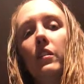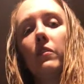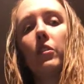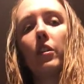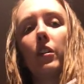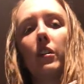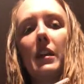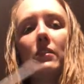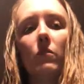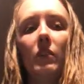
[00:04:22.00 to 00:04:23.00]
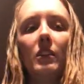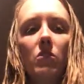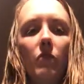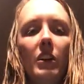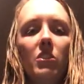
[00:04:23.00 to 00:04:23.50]
For
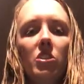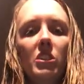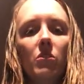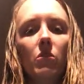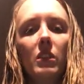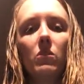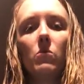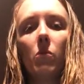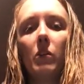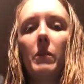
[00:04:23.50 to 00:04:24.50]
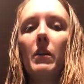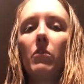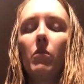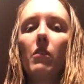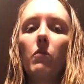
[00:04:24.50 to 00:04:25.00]
nasopharyngeal, it's normally
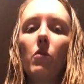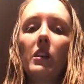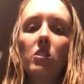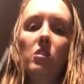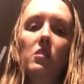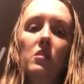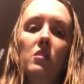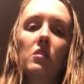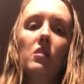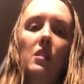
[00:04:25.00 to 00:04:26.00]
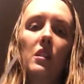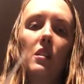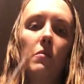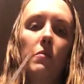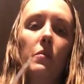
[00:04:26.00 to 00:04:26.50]
about 3 to 4 inches.
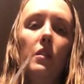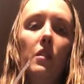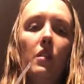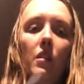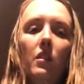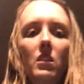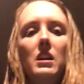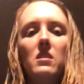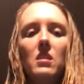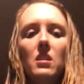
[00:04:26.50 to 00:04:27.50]
And